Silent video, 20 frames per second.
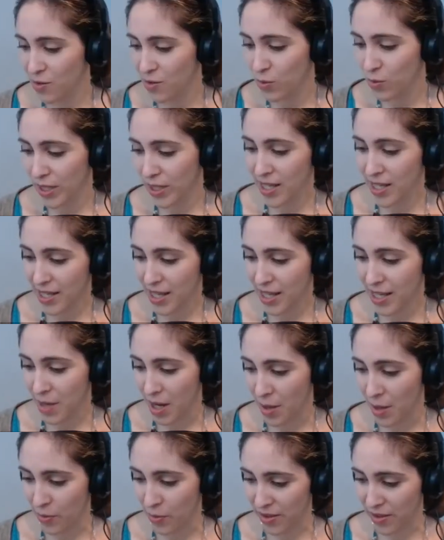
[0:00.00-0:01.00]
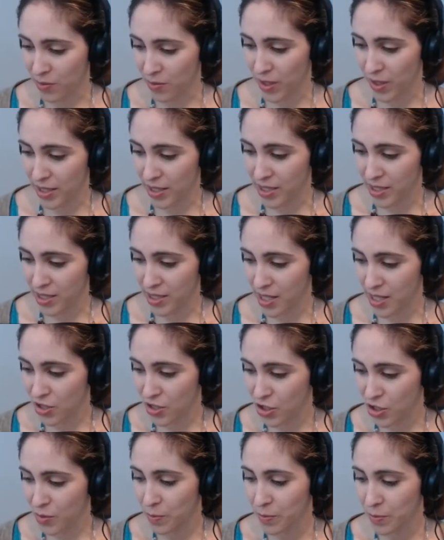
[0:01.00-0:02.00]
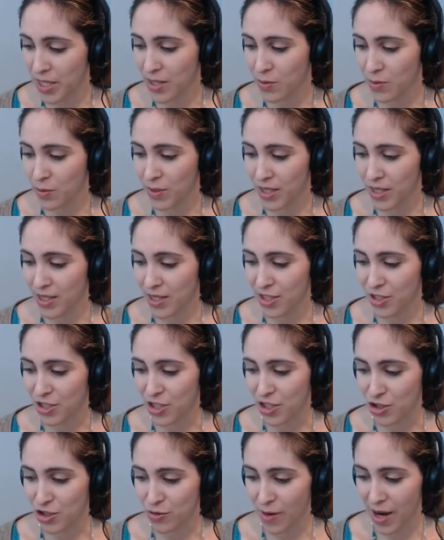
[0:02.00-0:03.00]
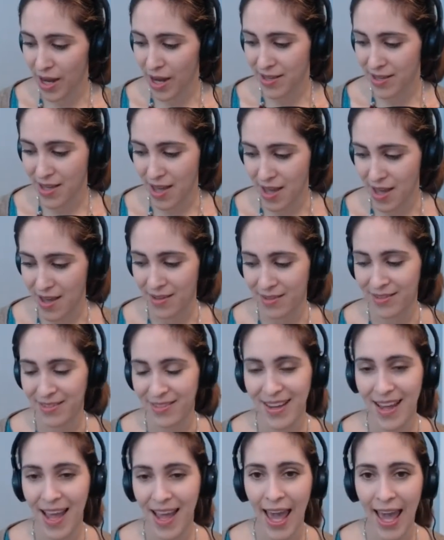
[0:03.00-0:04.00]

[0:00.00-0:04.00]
we came up with was to be willing to try again